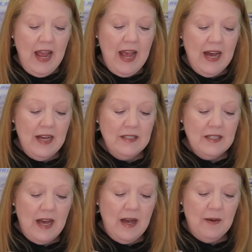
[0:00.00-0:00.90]

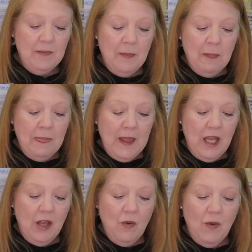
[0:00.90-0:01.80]
And
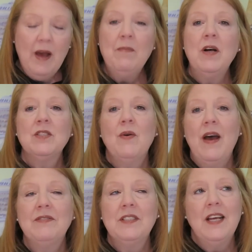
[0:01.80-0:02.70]
you also
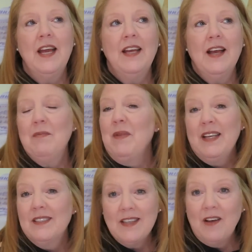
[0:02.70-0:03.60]
have to take
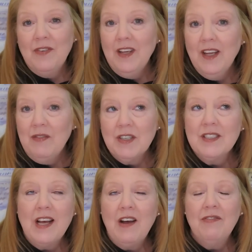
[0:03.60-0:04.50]
like a selfie of
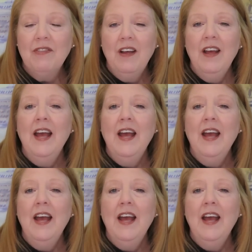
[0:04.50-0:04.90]
yourself,